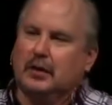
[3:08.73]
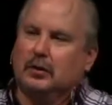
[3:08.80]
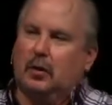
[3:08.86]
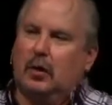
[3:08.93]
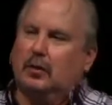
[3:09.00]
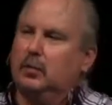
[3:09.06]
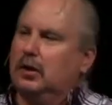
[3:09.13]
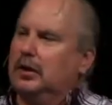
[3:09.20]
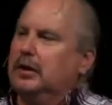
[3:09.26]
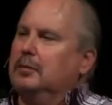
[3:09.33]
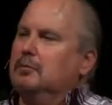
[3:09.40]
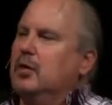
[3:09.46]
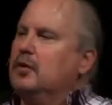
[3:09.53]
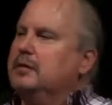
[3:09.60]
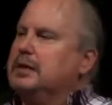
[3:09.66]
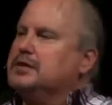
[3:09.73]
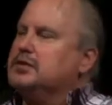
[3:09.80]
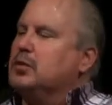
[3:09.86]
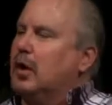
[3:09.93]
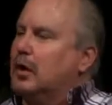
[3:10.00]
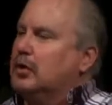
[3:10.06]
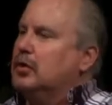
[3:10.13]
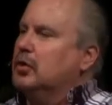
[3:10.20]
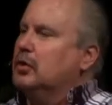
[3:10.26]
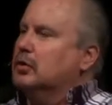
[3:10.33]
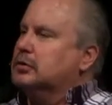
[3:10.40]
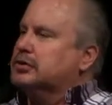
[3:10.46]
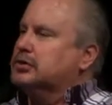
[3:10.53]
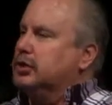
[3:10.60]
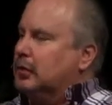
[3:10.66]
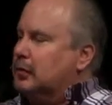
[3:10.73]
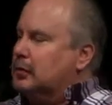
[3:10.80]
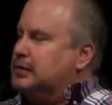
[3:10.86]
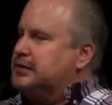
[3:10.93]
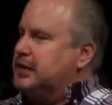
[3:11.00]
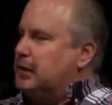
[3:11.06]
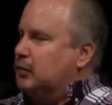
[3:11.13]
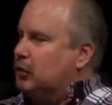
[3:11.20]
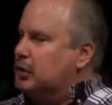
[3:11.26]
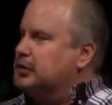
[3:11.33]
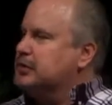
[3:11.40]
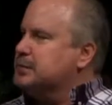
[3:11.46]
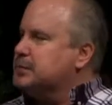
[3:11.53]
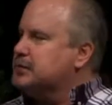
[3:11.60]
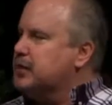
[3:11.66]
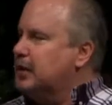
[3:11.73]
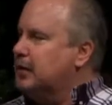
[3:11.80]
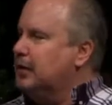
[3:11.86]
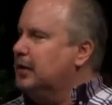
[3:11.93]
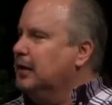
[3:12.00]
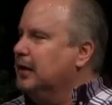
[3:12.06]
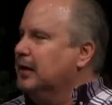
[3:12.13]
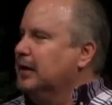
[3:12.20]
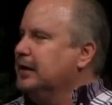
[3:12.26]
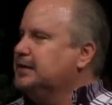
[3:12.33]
Lord willing, move into our new children's and worship center.